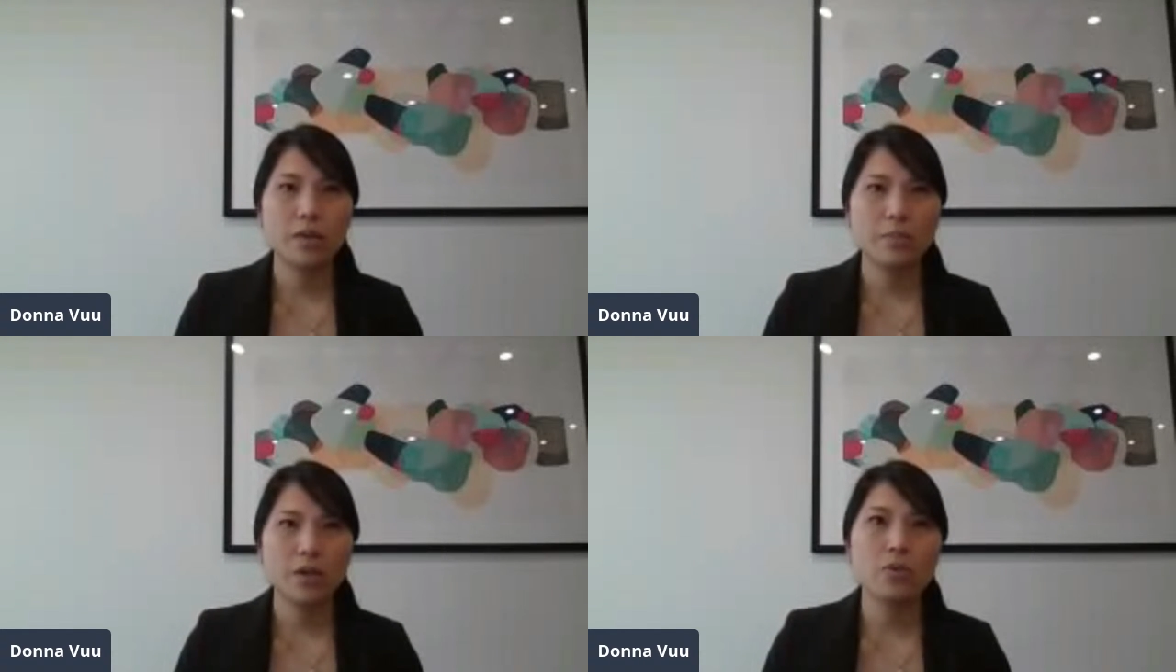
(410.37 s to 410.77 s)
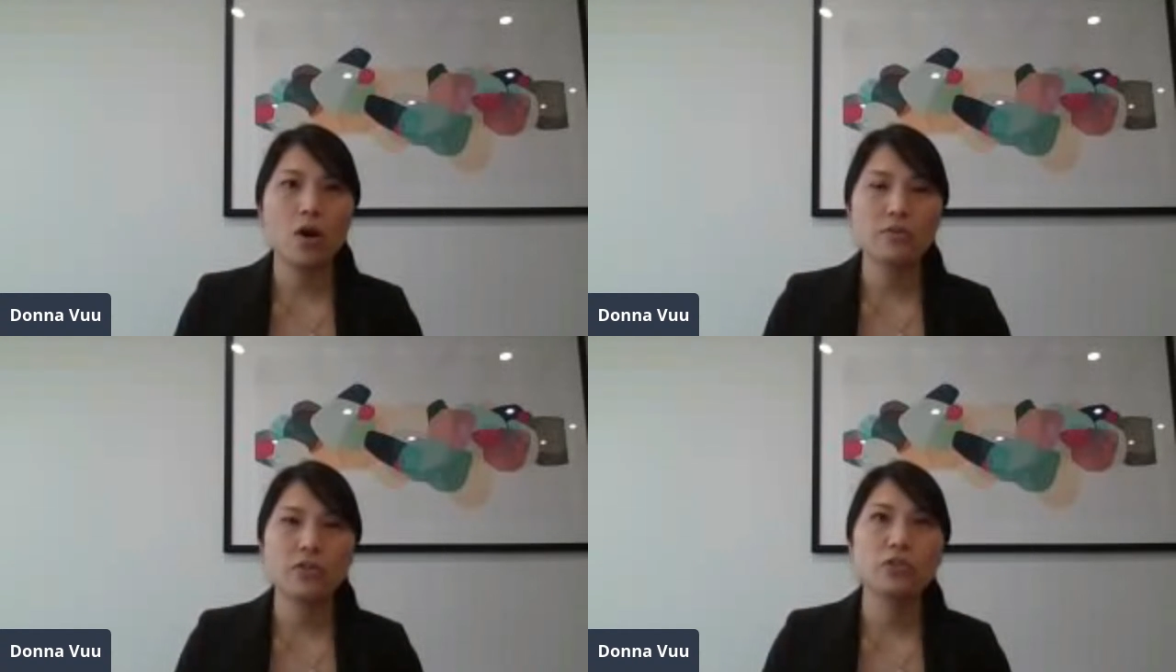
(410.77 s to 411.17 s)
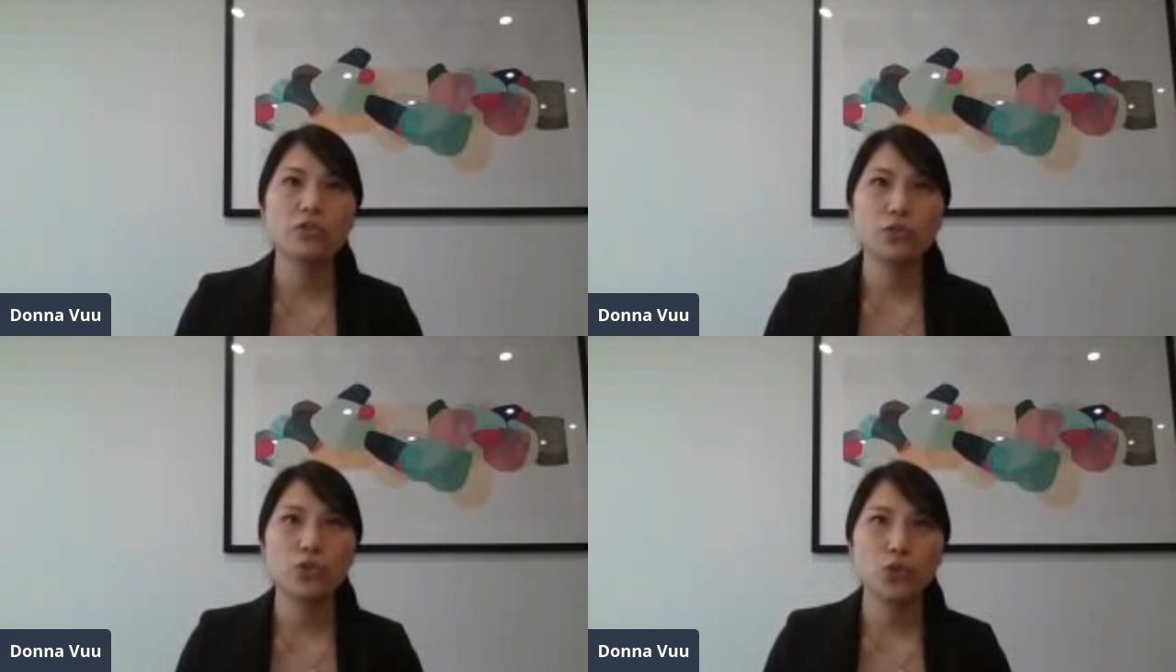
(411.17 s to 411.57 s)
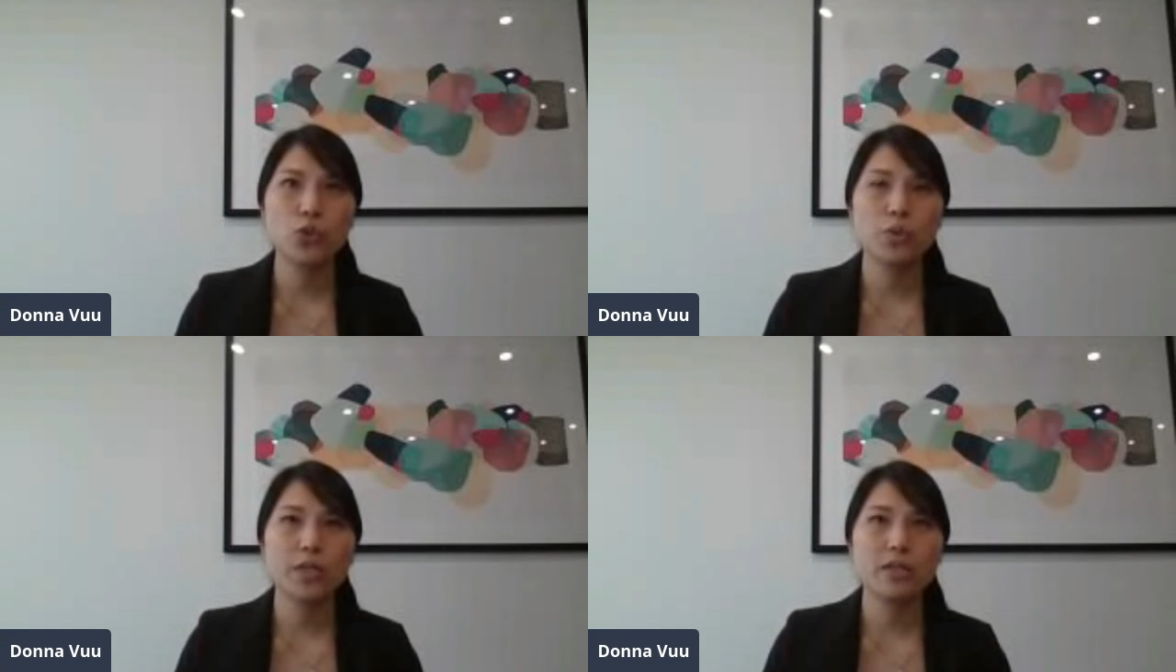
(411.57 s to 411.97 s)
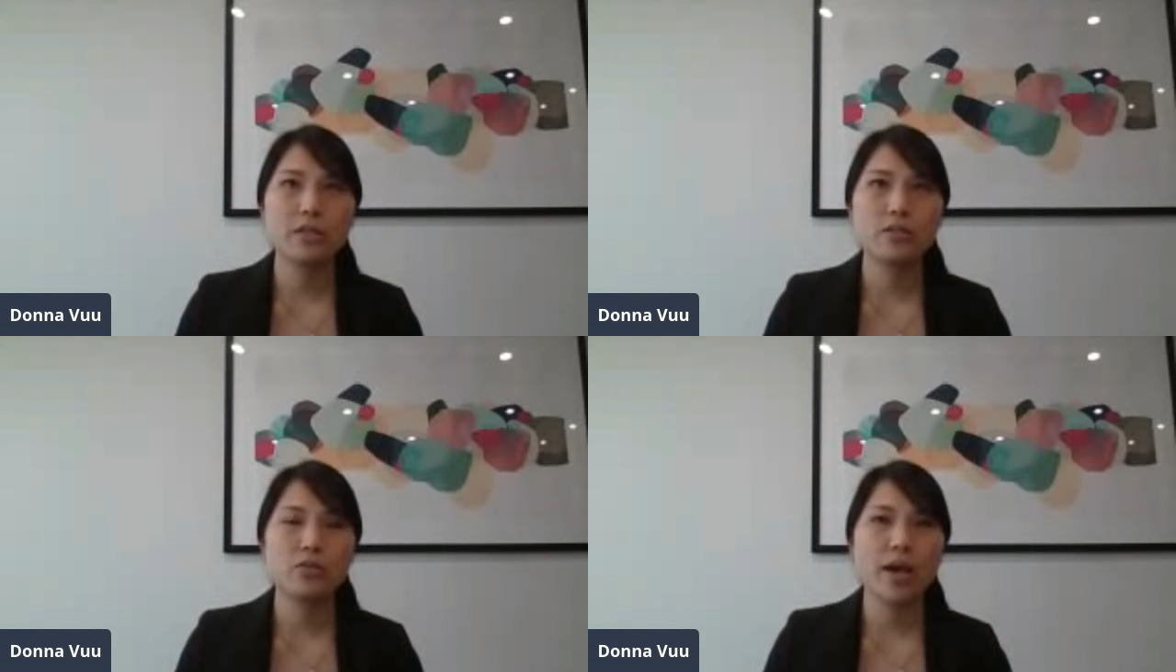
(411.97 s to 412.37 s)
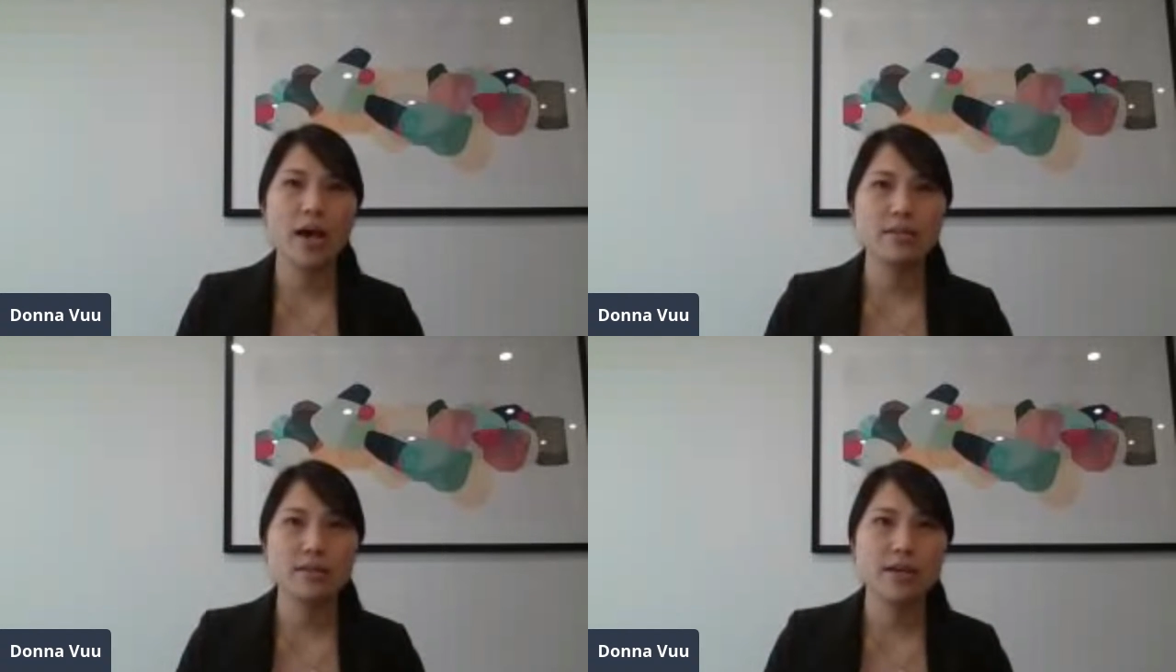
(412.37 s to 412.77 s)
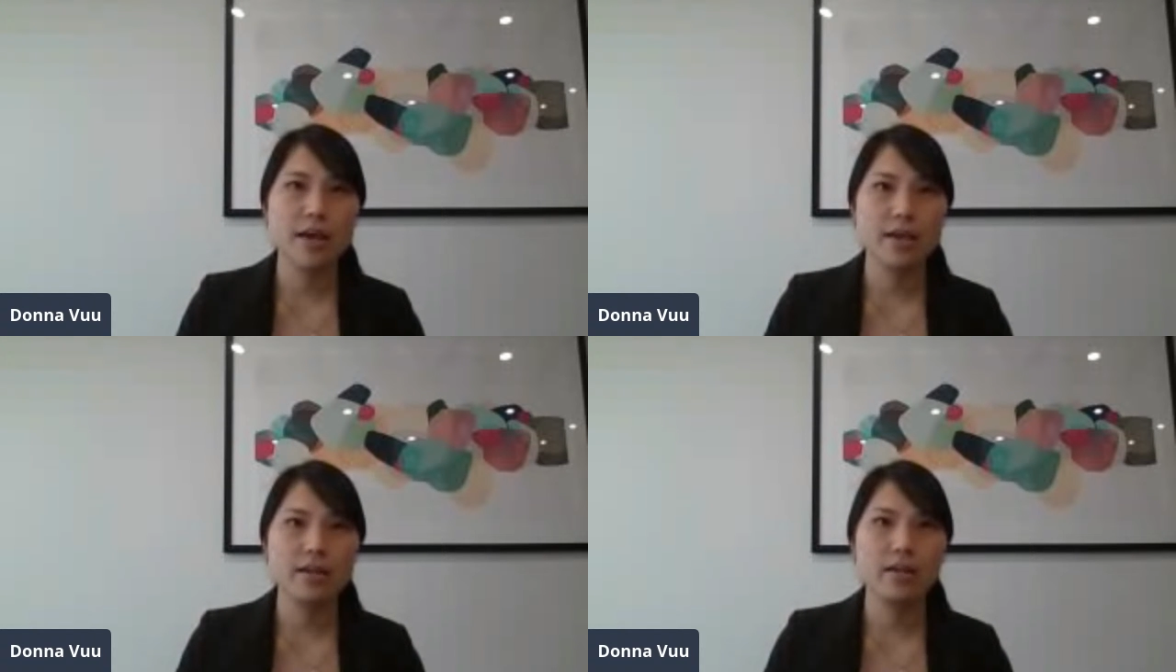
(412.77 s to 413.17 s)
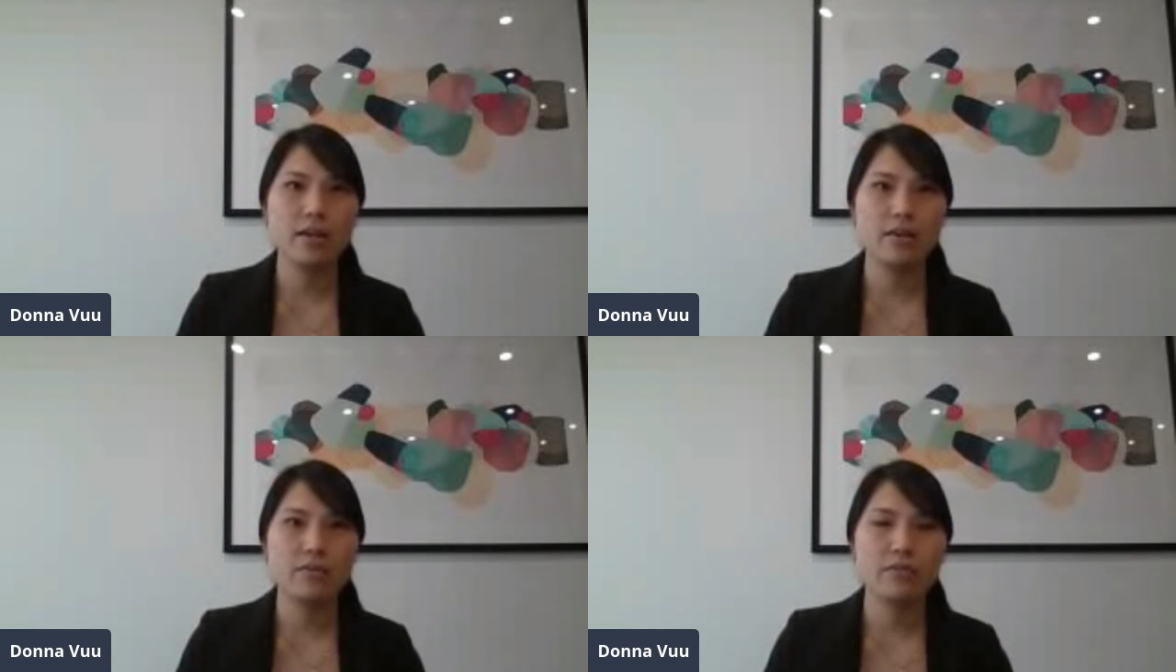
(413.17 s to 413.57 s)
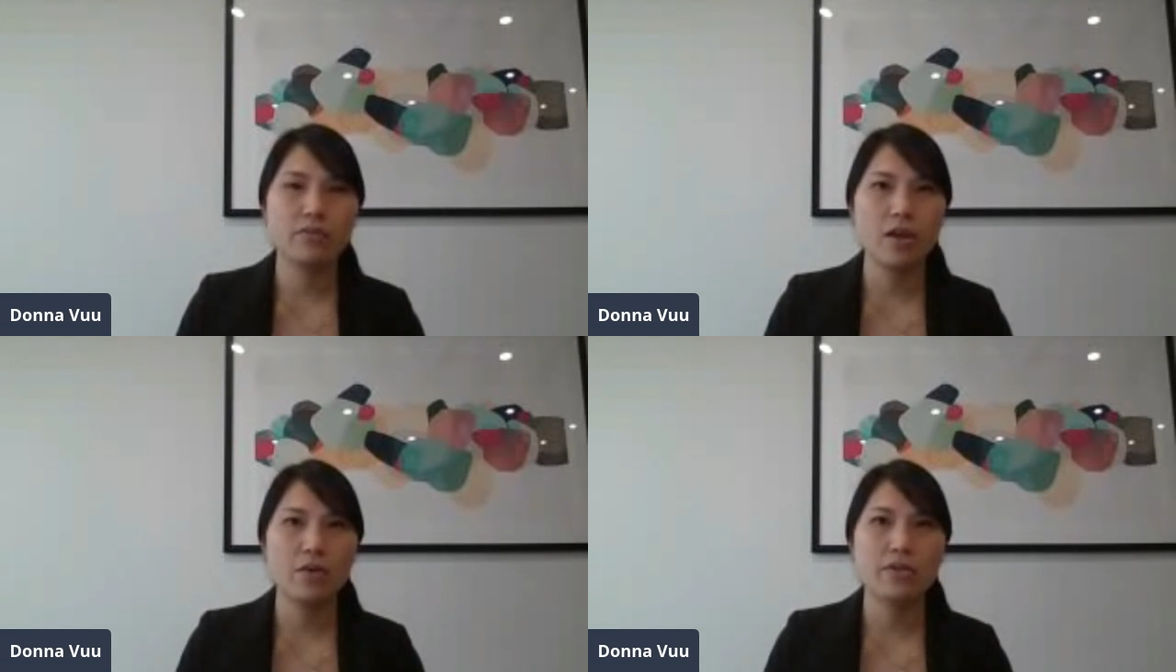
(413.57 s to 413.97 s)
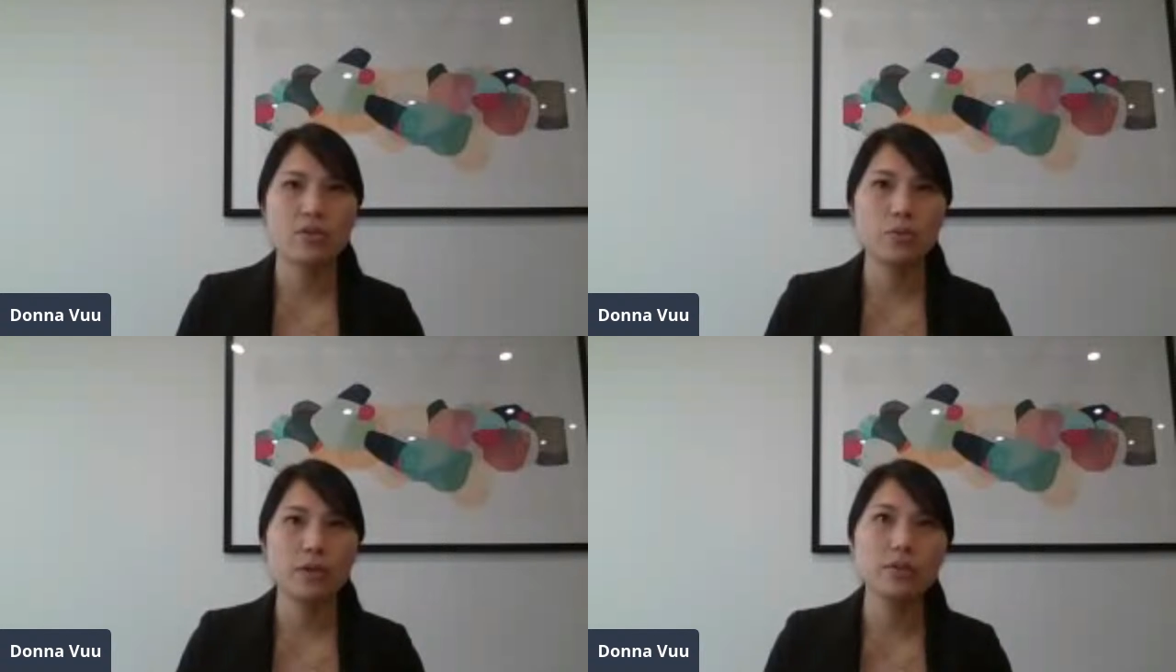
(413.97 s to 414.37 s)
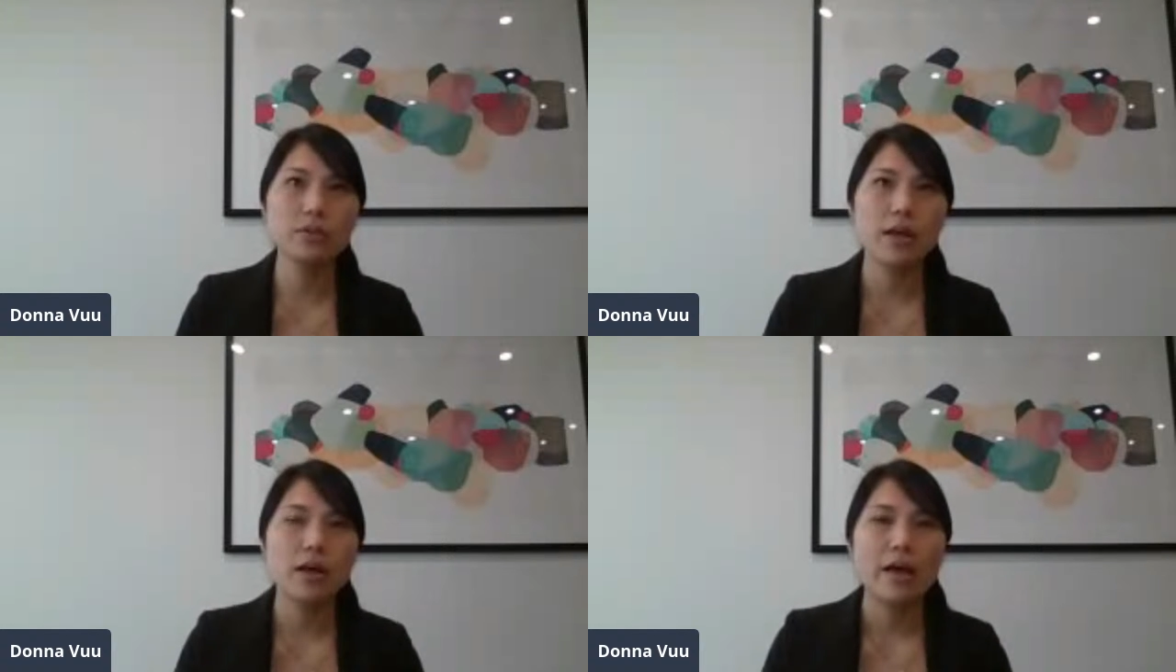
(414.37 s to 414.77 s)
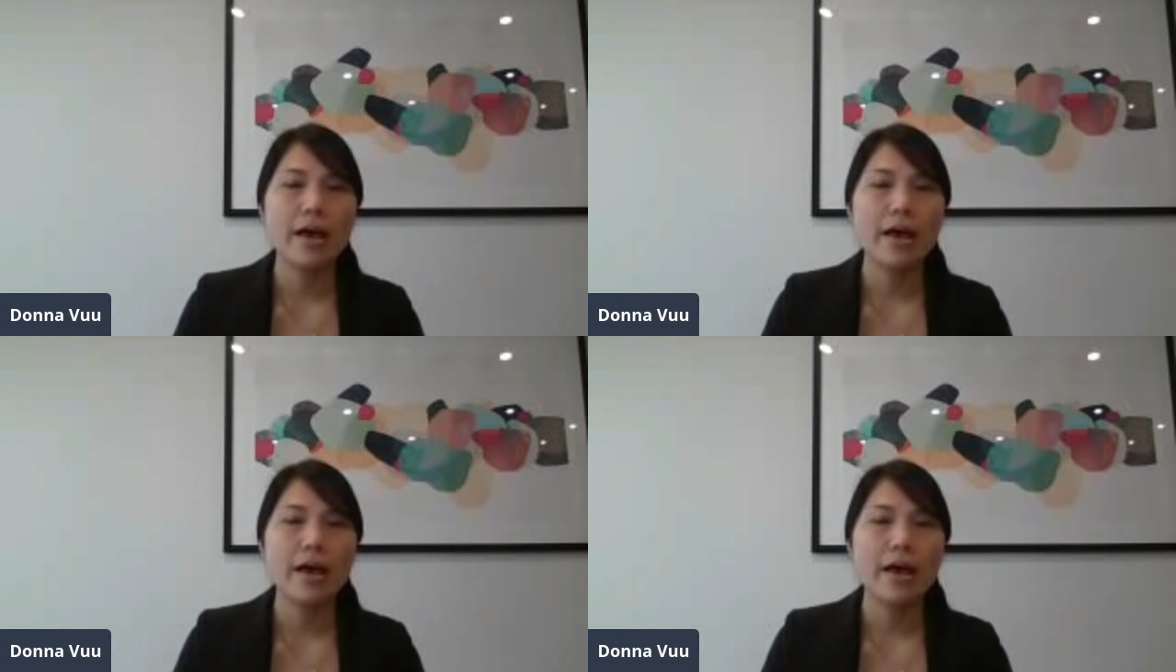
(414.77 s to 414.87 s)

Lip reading: that people often should do is to ascertain if there is a will,